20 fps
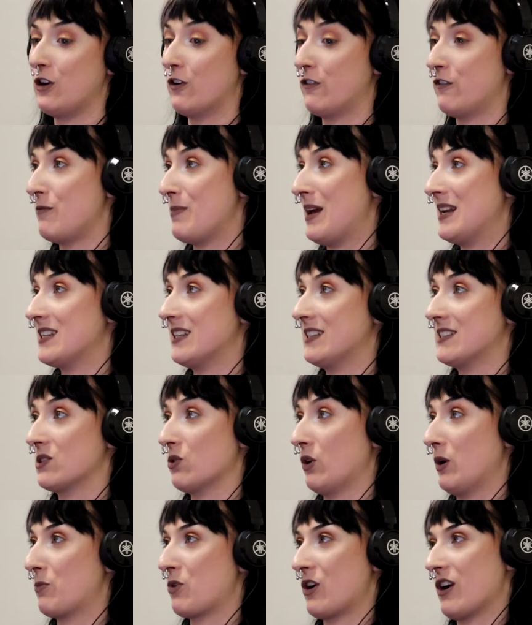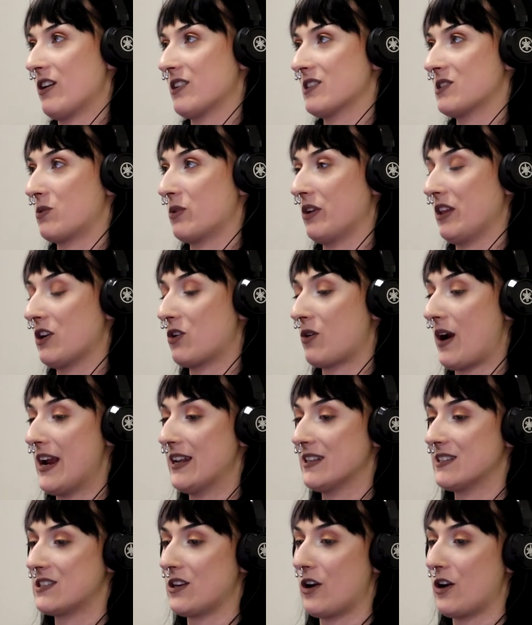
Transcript: your fermented soy products are really great.